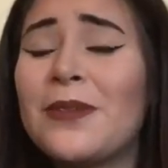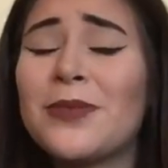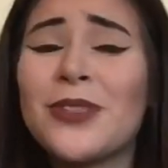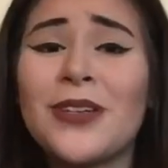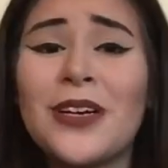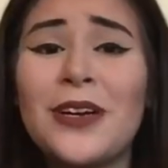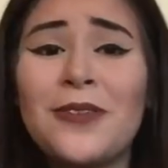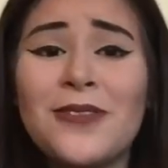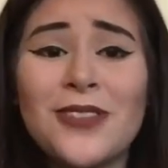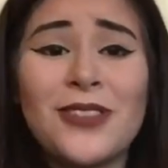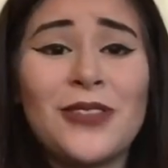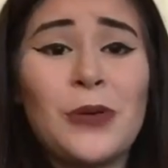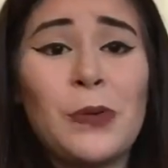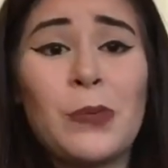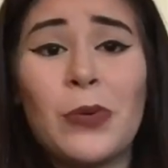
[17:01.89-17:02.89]
I'm sorry I was
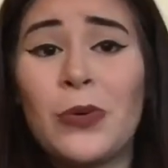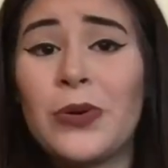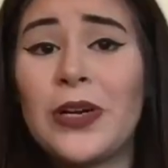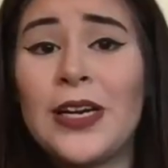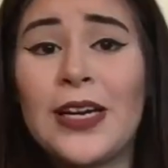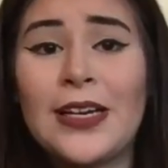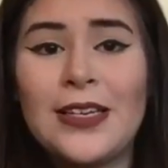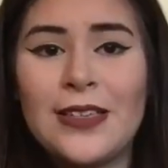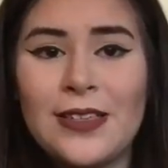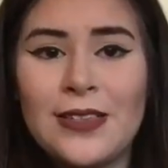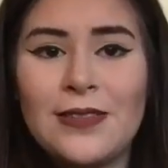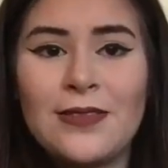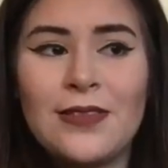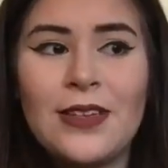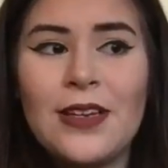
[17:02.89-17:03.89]
so boring, I
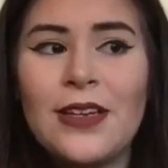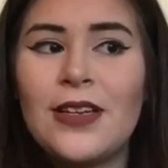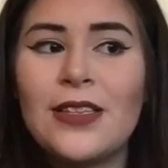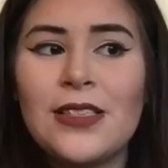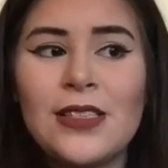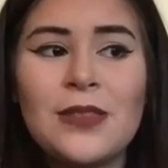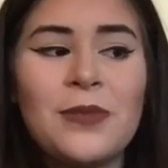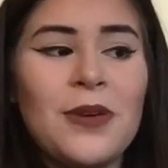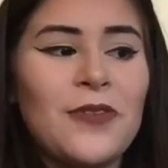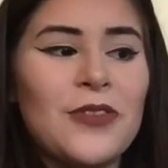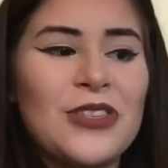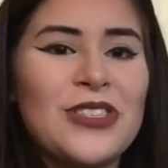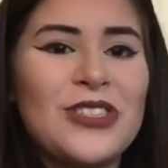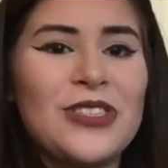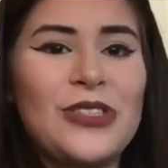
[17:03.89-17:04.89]
didn't. This is my
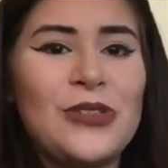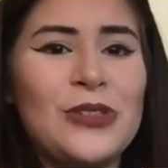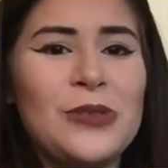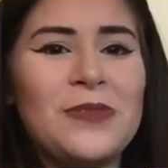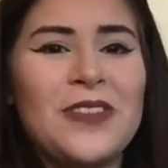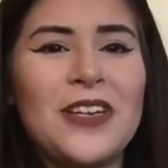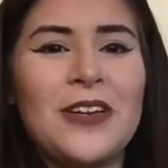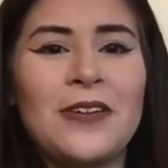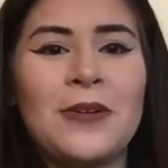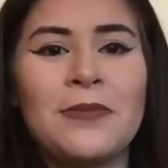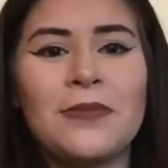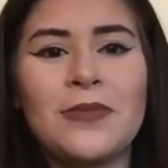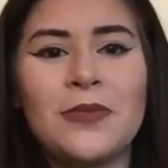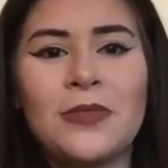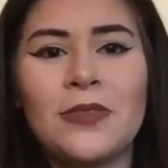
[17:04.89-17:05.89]
first YouTube video,
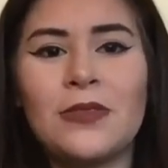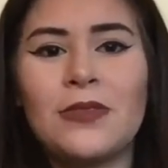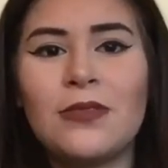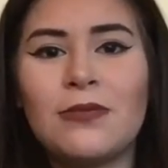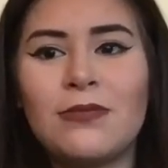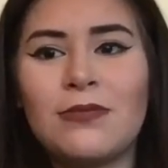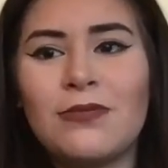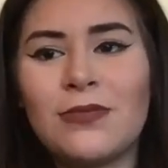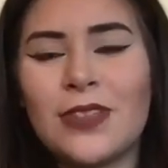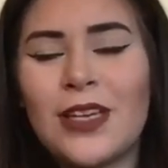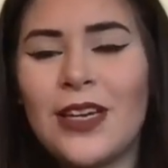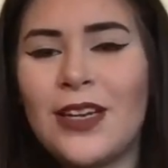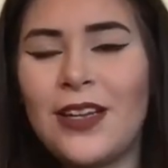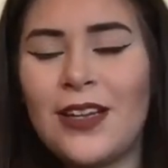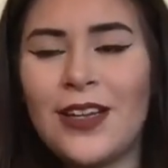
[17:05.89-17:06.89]
I'm
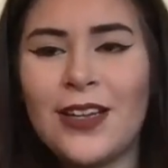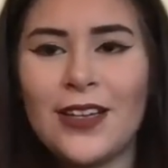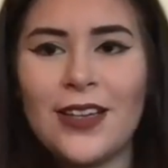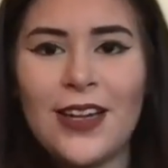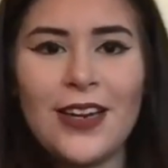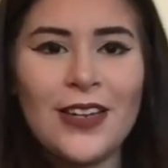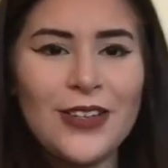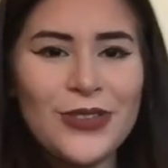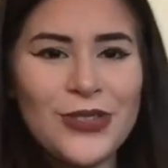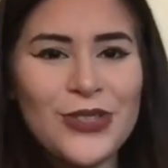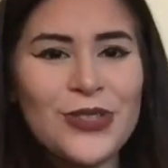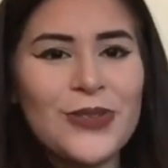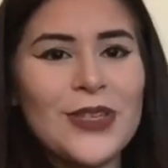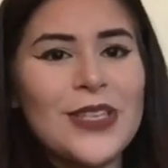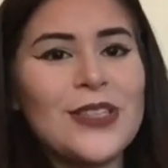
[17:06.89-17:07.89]
kind of like getting
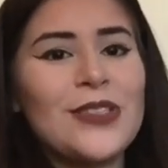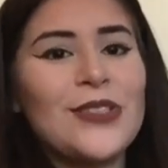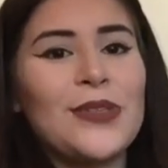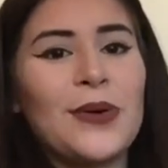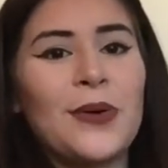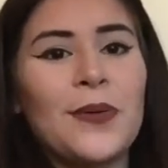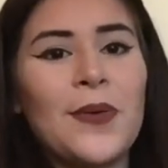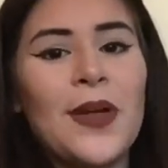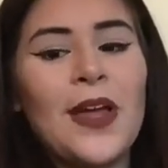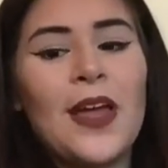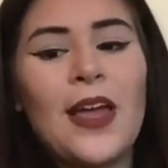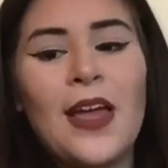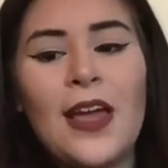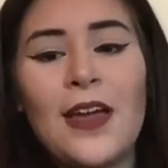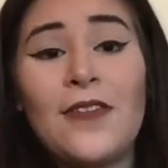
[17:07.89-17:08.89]
used to it. So
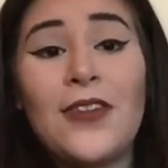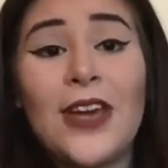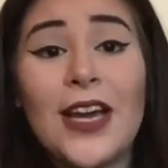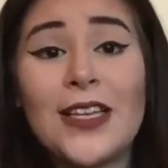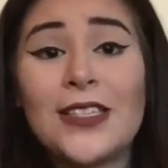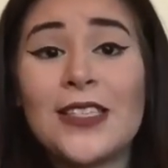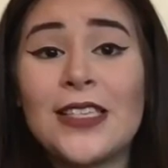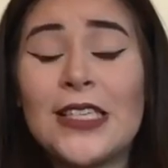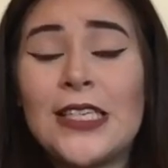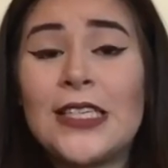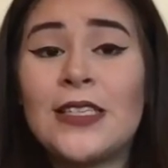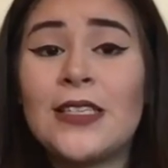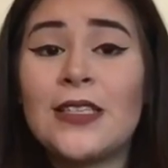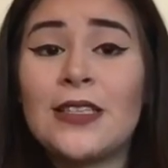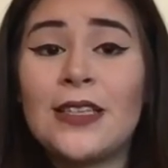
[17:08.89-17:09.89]
you guys
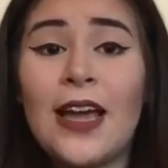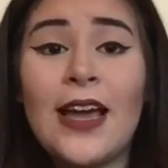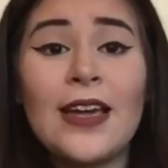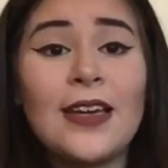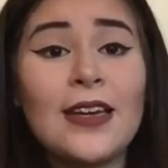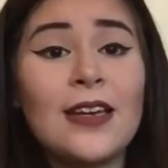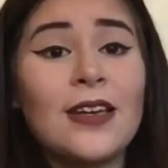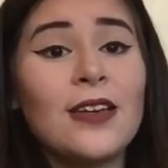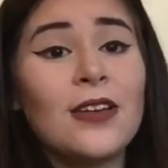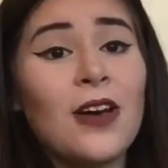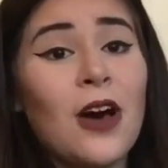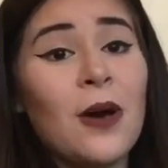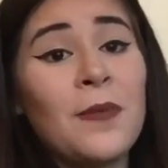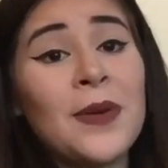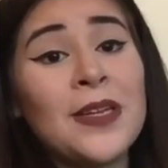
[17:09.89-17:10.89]
can like,
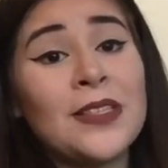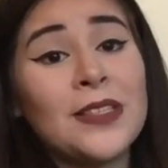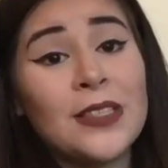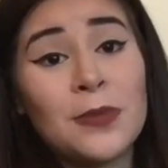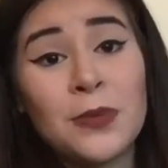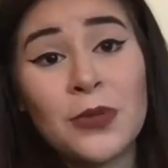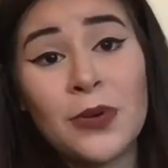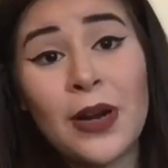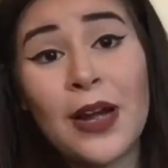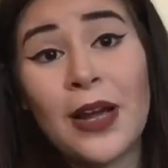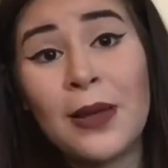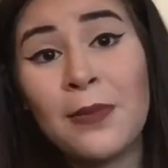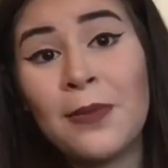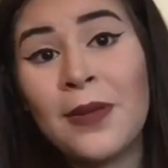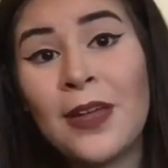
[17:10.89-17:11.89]
comment,
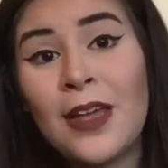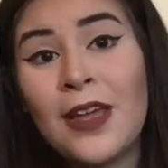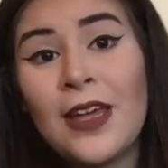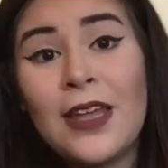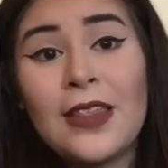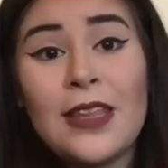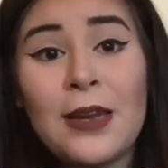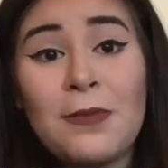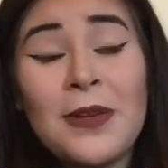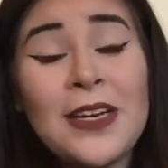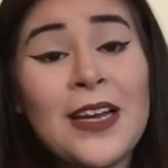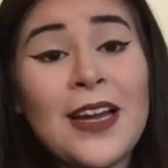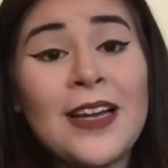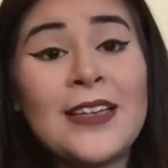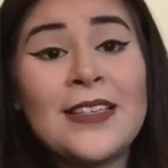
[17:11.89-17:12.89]
subscribe, that'd be
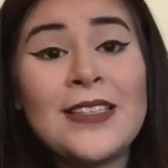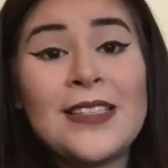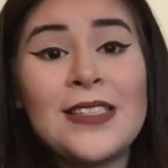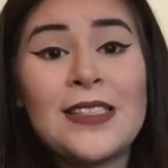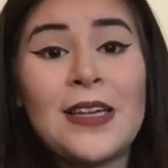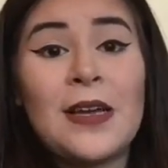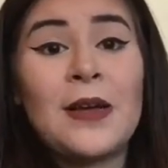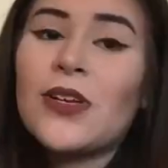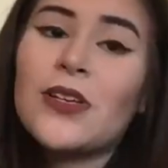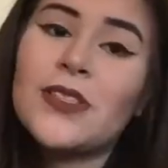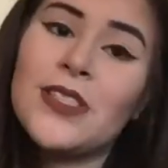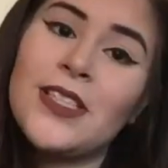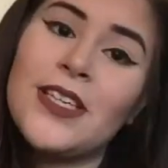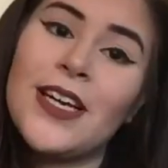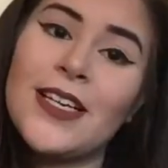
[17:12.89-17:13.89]
nice. Uh, I'll
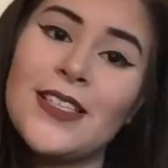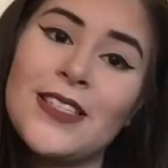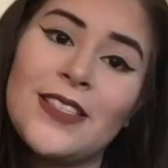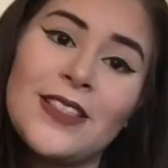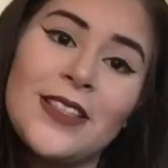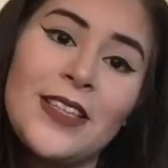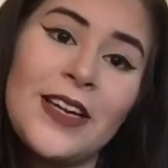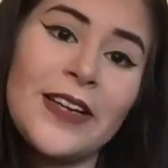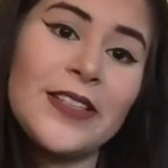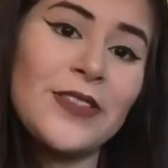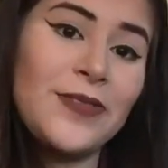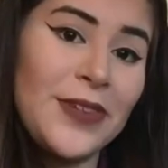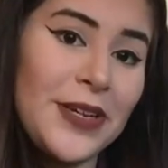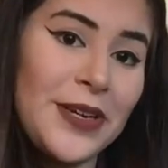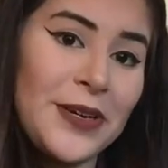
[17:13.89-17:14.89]
see you guys in the next
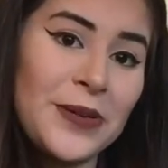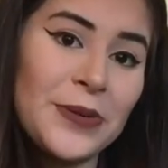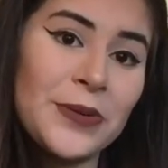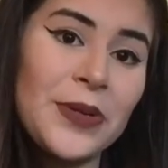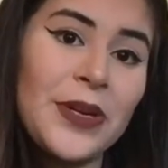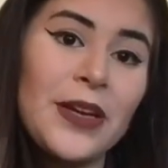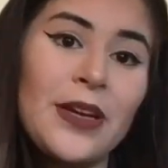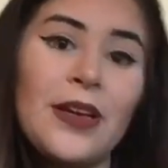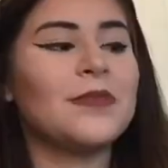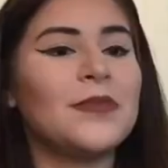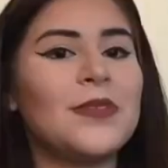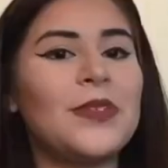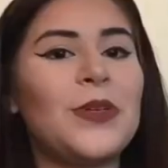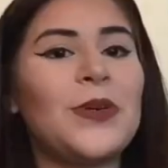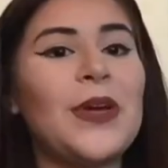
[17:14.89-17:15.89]
video.
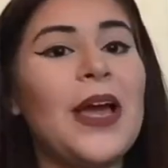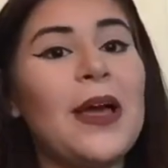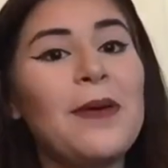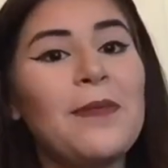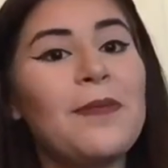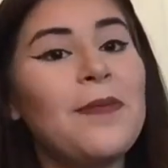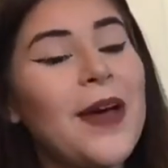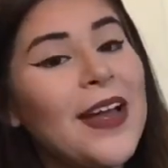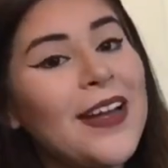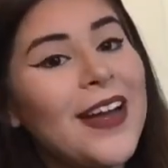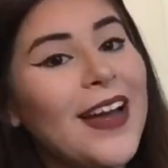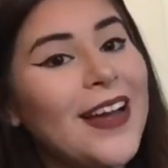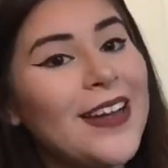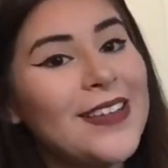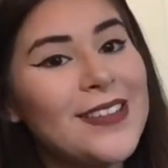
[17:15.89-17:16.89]
So yeah, bye
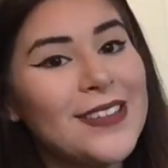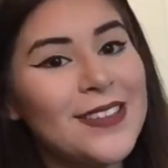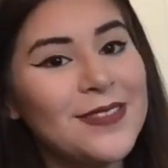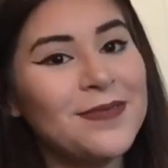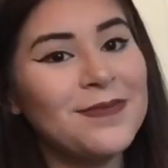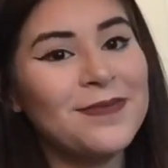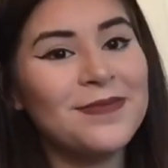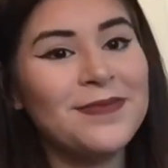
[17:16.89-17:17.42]
guys.